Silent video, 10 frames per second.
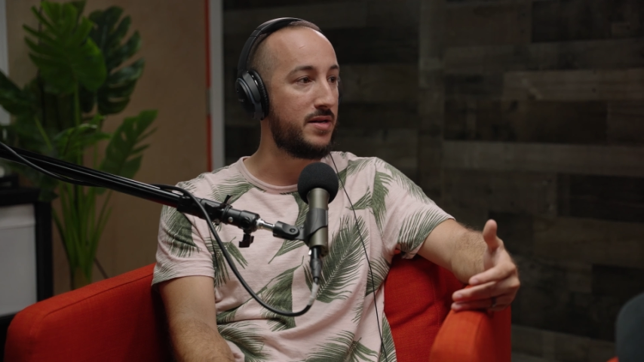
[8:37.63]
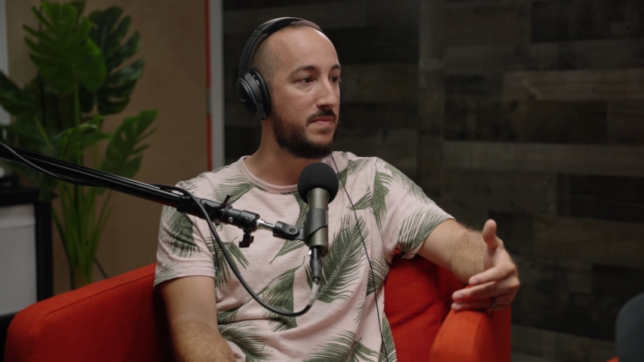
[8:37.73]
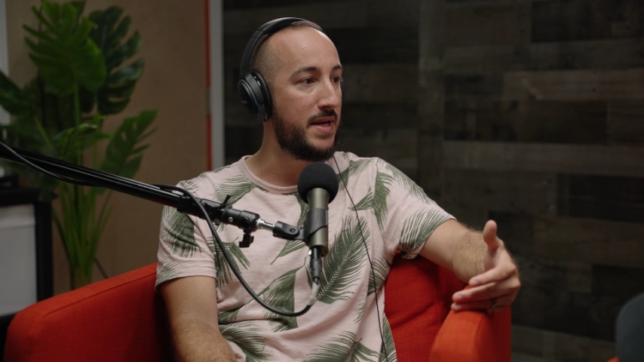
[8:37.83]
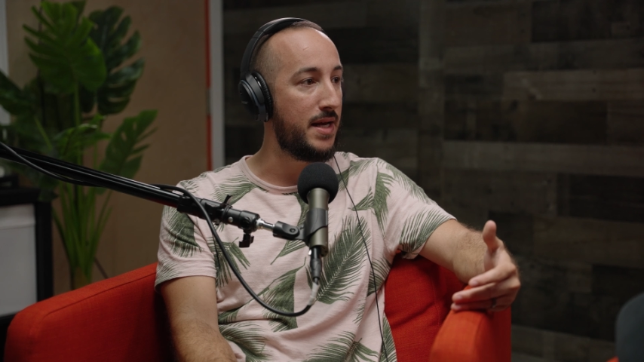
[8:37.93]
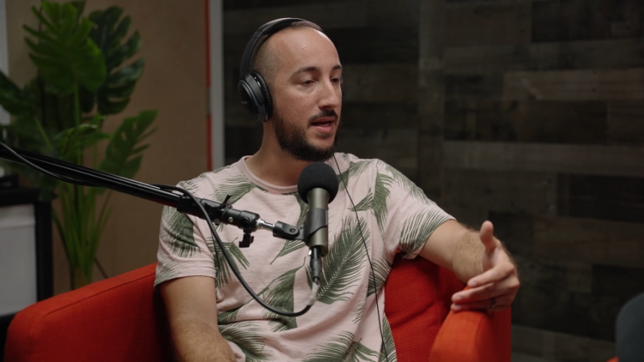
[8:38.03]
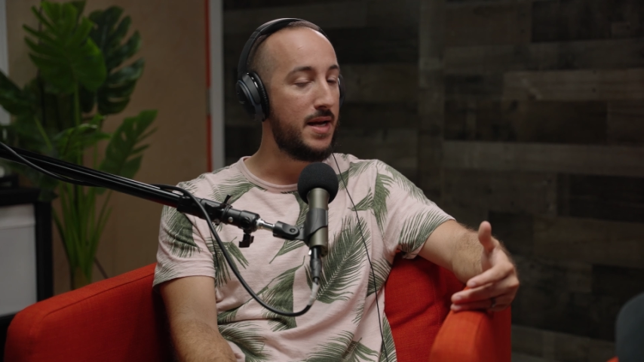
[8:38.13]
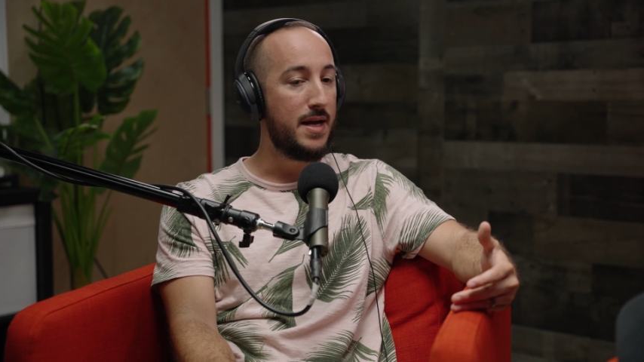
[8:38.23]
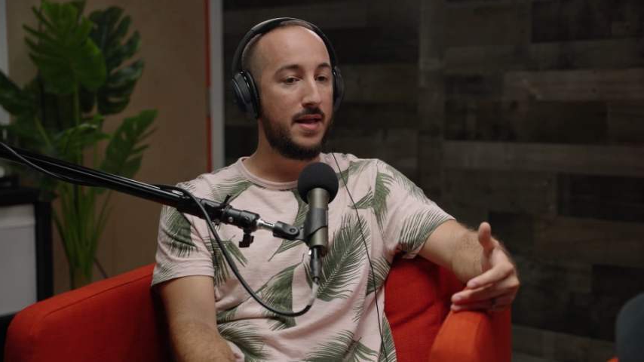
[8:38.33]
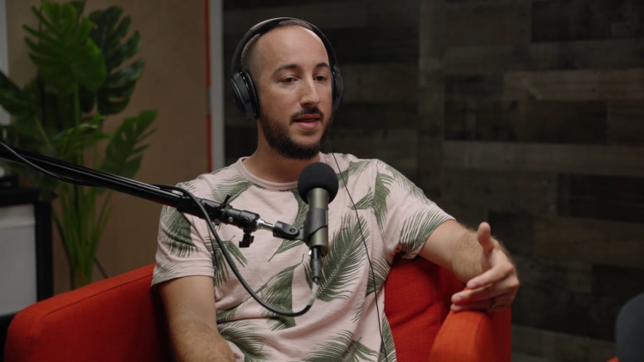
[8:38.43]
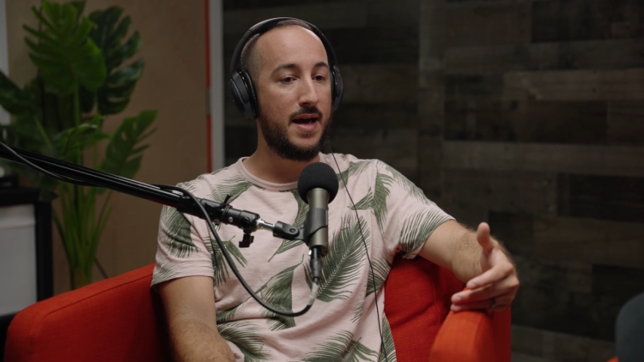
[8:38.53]
to be
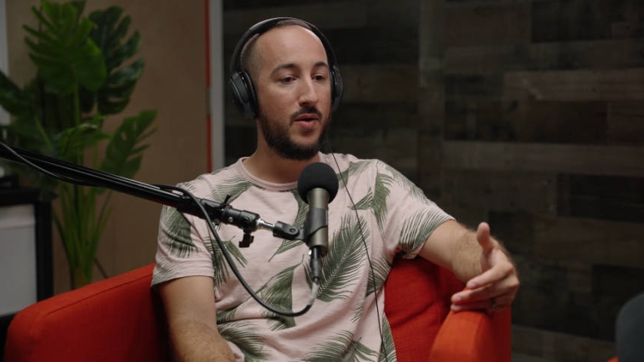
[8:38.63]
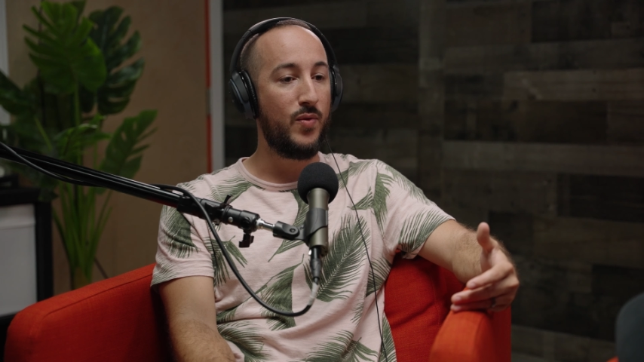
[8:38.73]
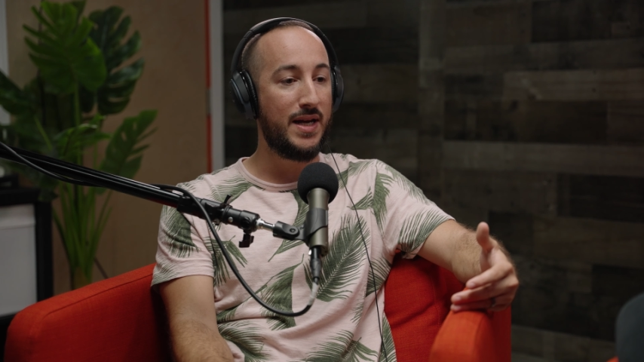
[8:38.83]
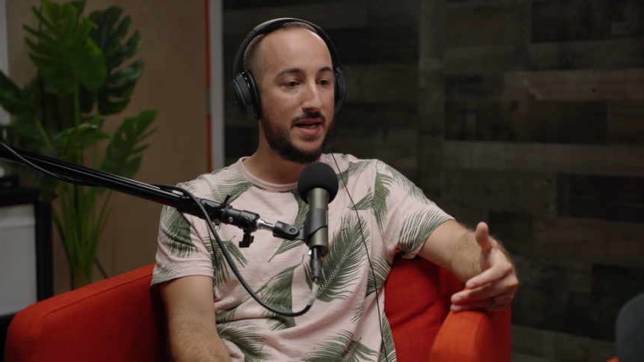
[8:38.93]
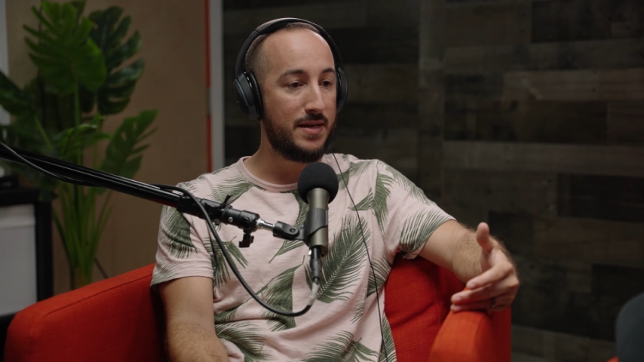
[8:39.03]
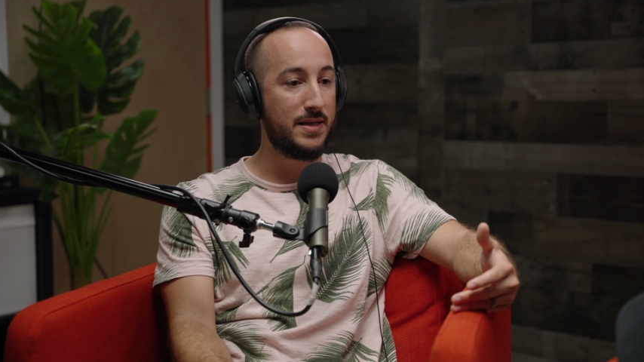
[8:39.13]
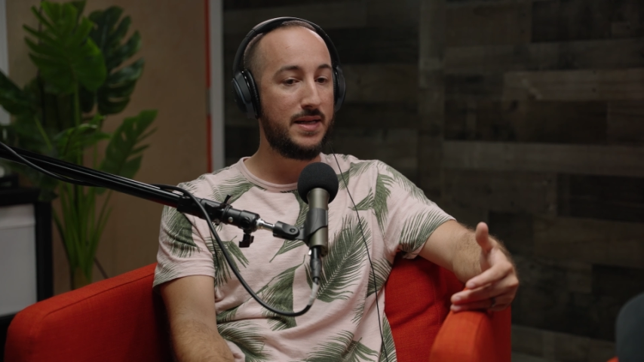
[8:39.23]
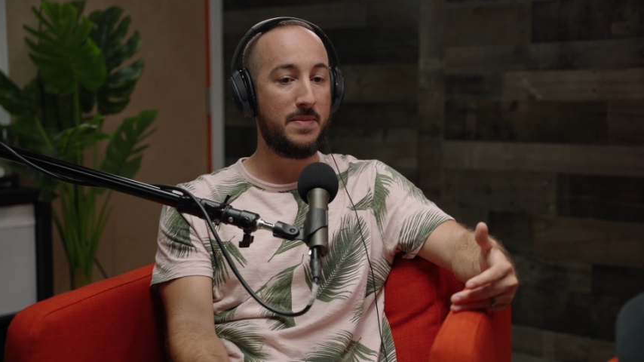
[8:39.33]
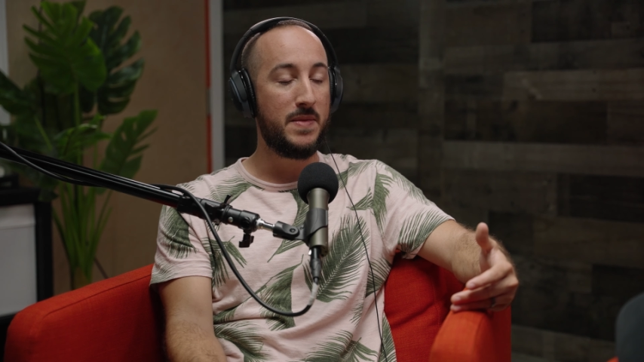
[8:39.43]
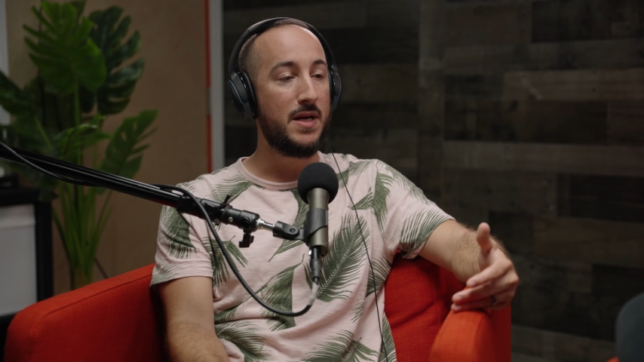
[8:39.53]
that we can't
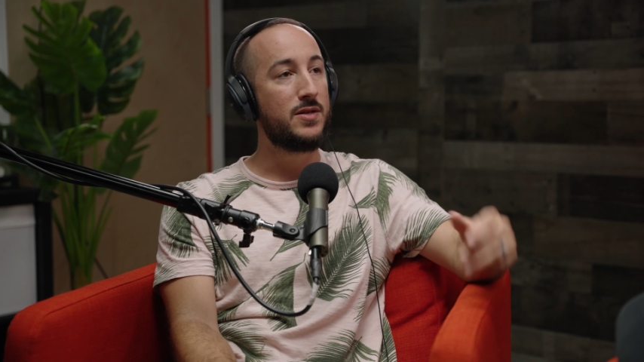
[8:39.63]
keep.